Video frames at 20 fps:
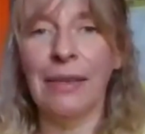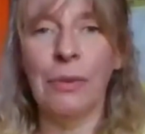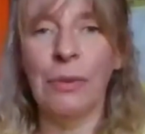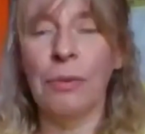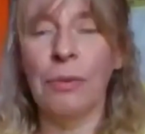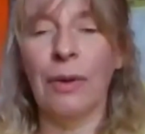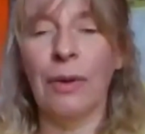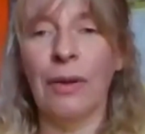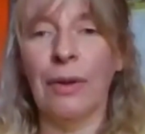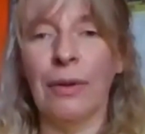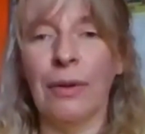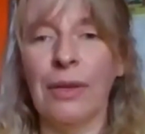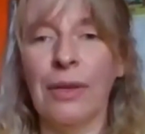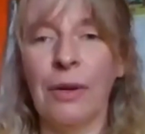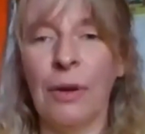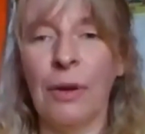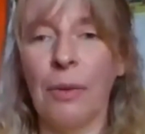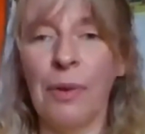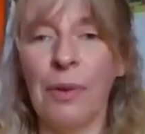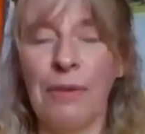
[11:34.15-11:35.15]
well,
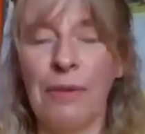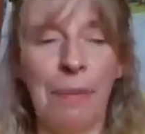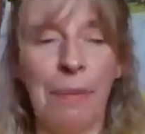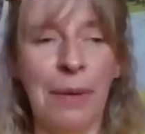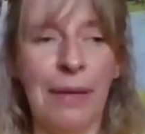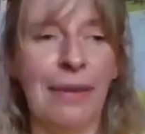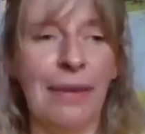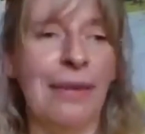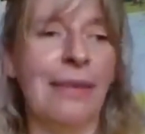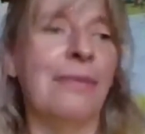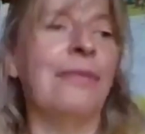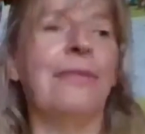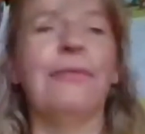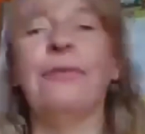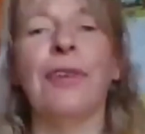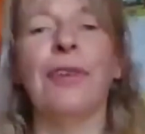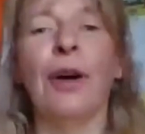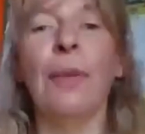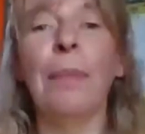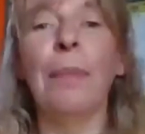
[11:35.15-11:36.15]
we've been
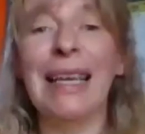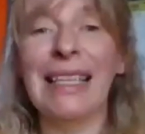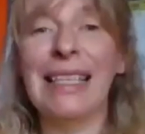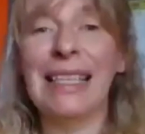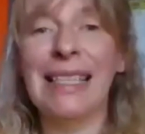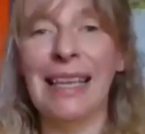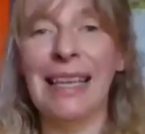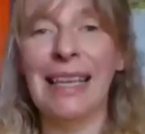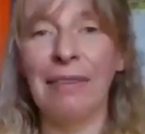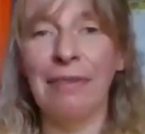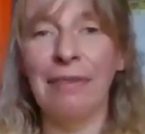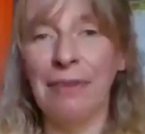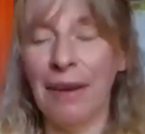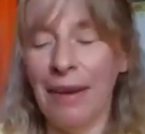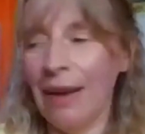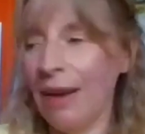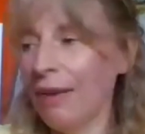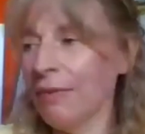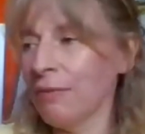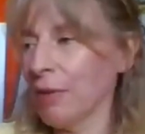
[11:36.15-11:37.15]
filming stuff
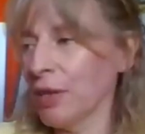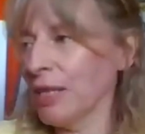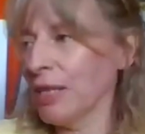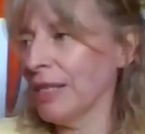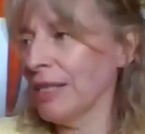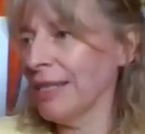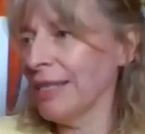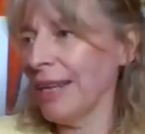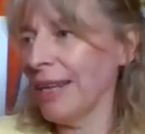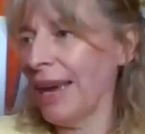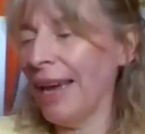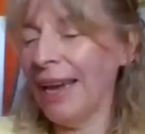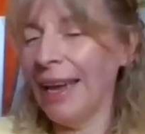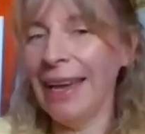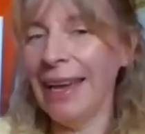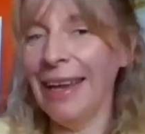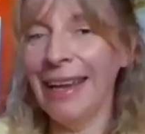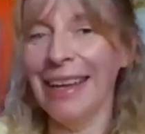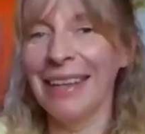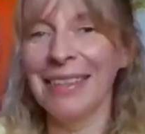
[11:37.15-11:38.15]
every
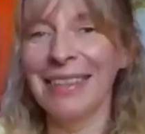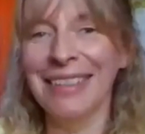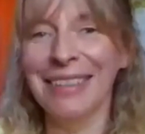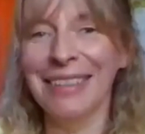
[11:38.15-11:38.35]
day.